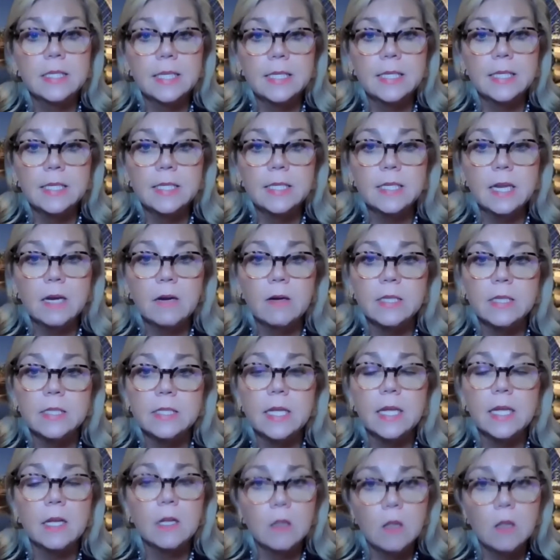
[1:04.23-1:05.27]

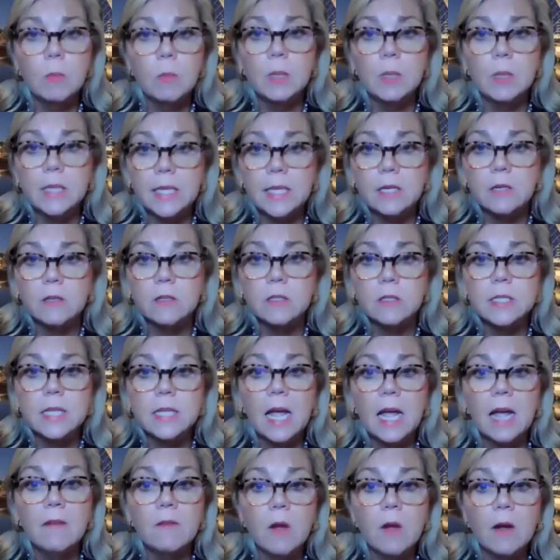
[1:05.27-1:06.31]
dignitaries, and global leaders
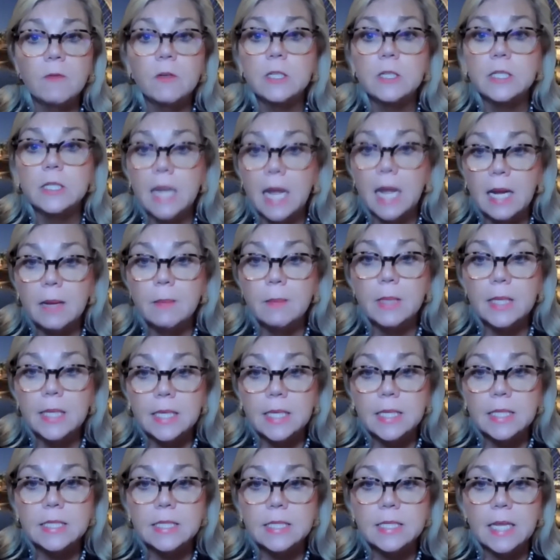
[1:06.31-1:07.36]
have offered timely
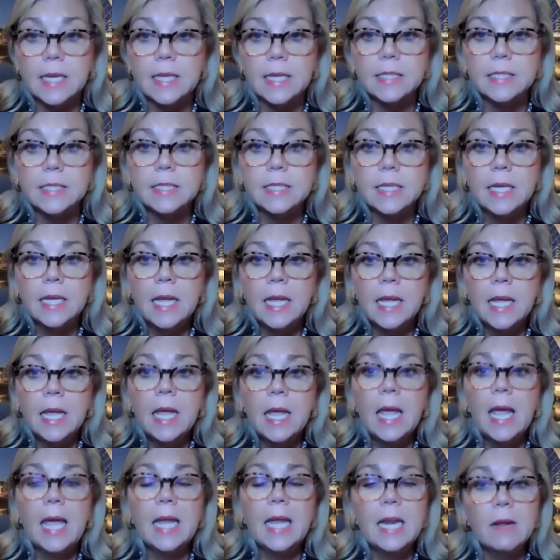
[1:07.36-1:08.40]
insights
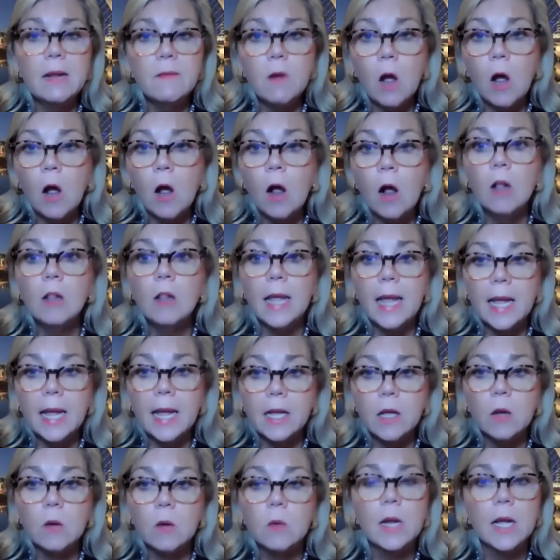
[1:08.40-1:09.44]
and have all
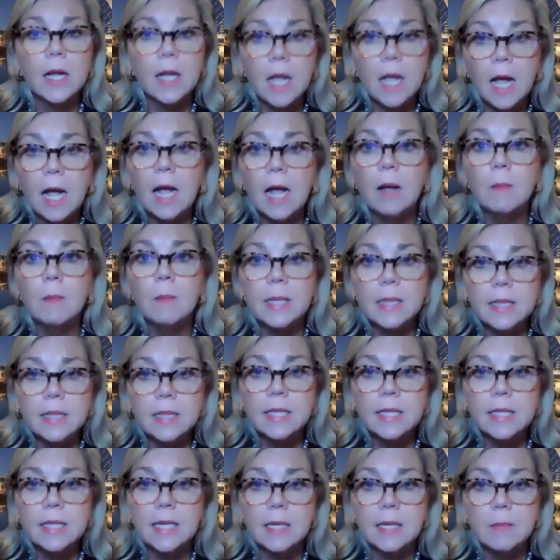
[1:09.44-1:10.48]
echoed a common
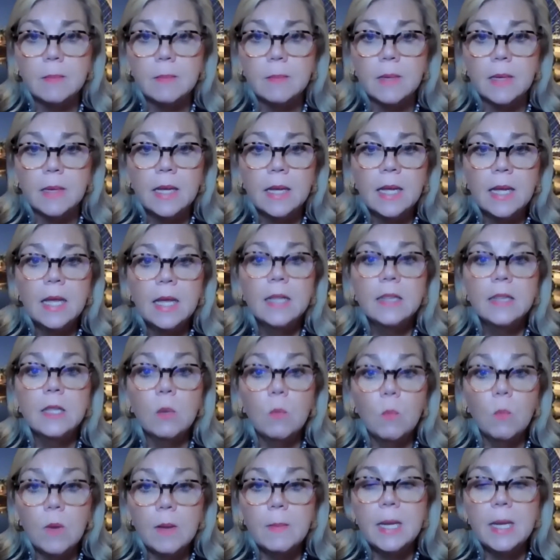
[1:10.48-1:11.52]
theme
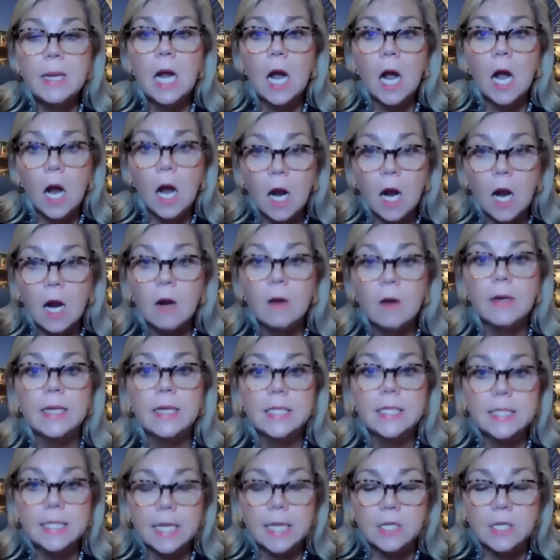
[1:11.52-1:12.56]
that women are
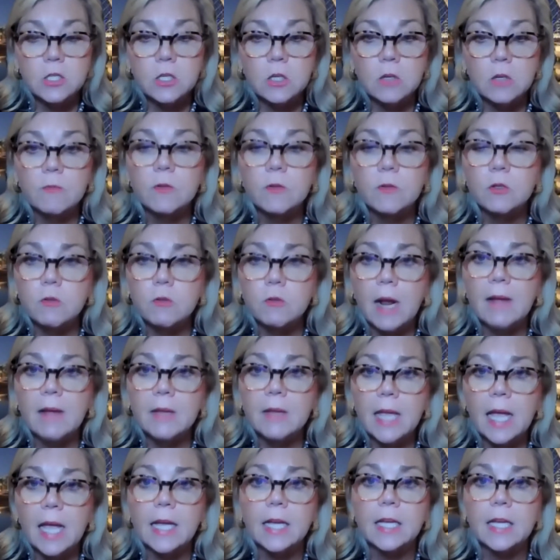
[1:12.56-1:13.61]
essential for
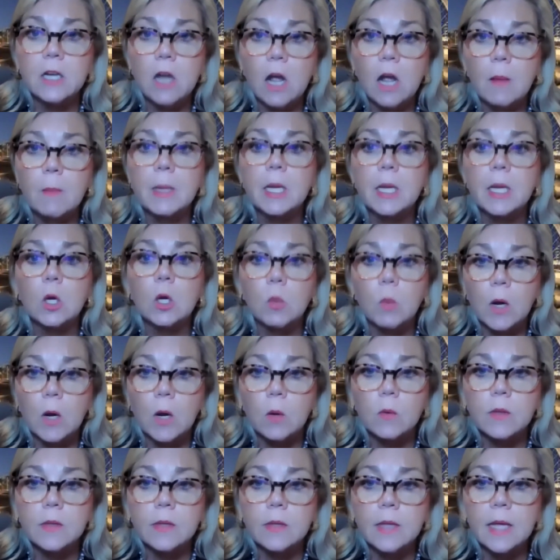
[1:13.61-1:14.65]
driving economic
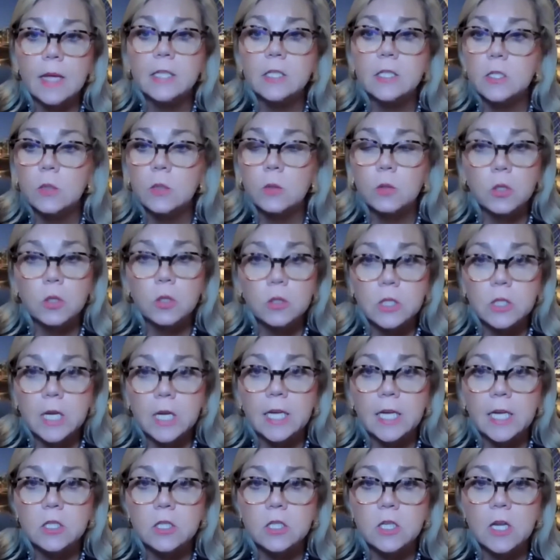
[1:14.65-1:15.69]
growth and social
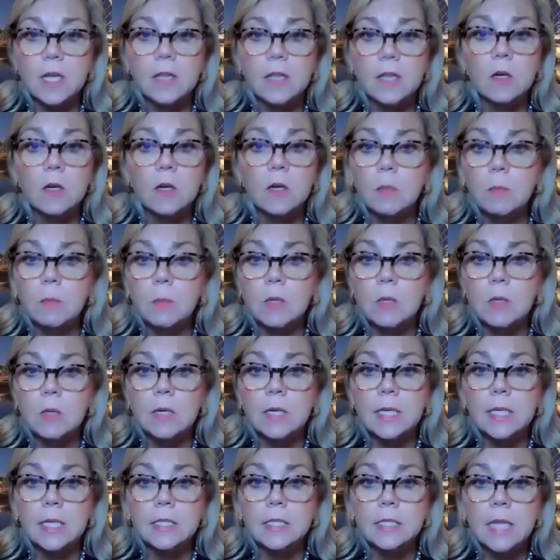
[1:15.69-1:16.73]
change in their
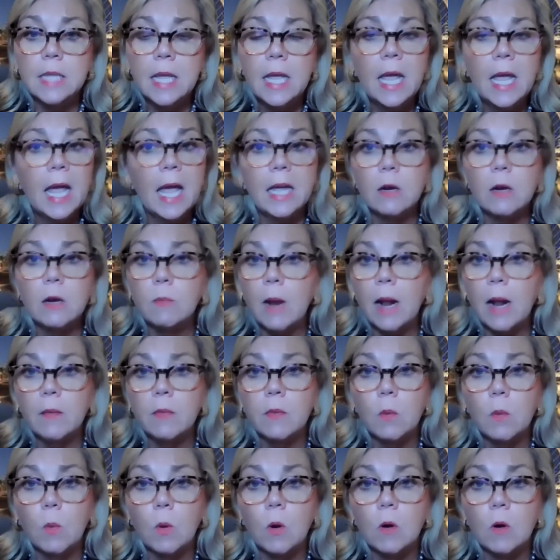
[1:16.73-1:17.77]
communities and
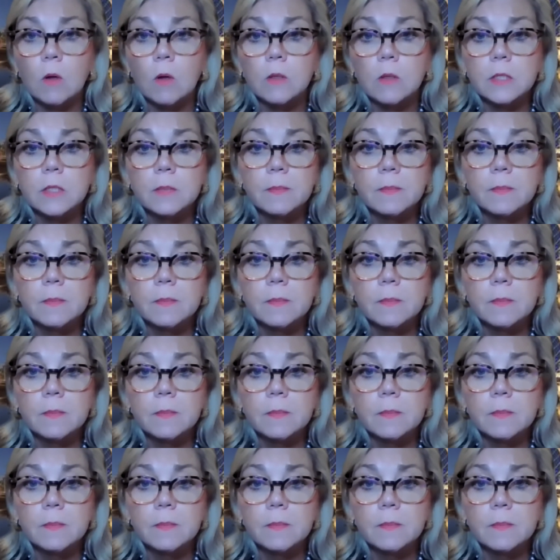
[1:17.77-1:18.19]
around the world.